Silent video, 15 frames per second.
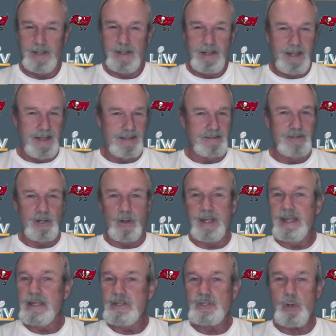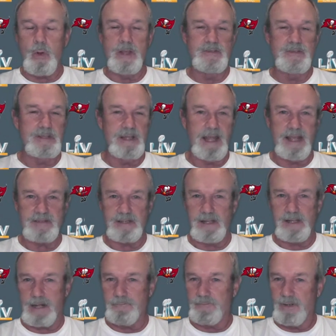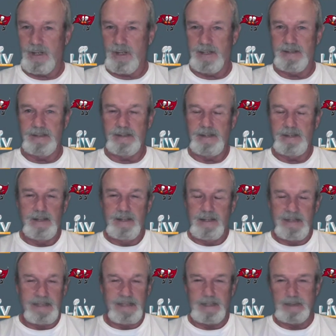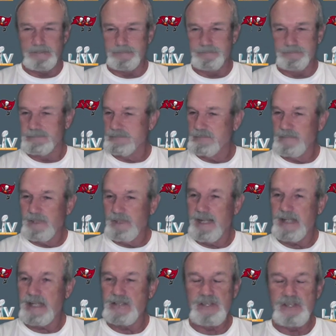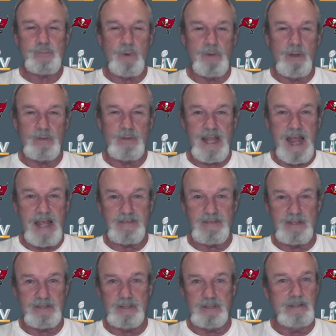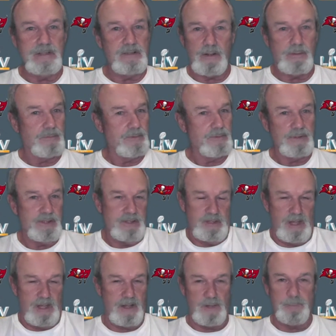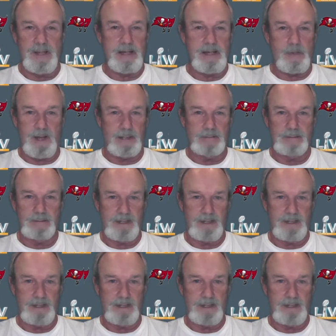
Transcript: And, you know, he enjoys it, has a lot of fun. And he's just one of those guys that, you love to be around.